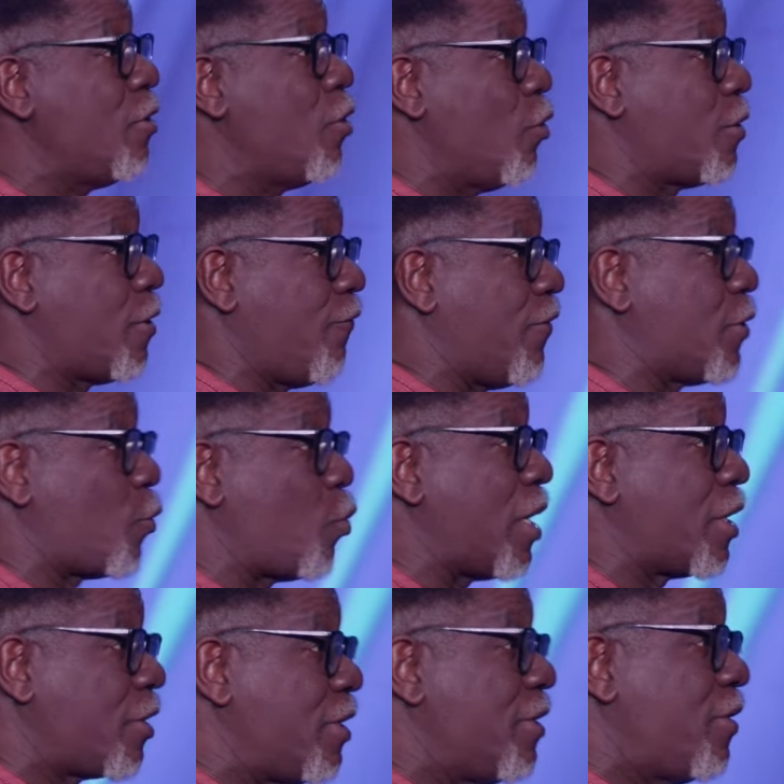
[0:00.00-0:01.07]
those of us who are
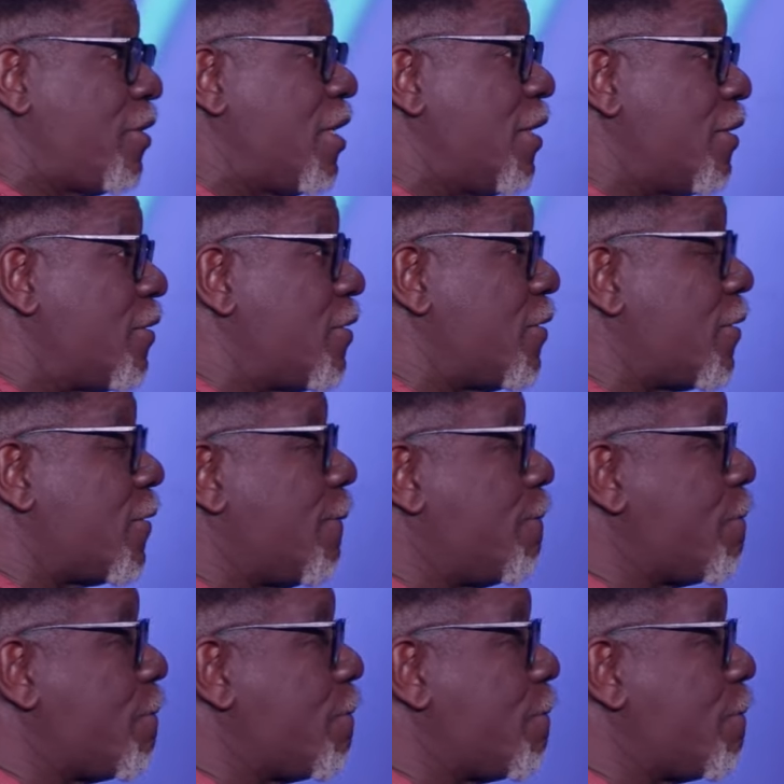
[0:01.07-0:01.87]
Christians.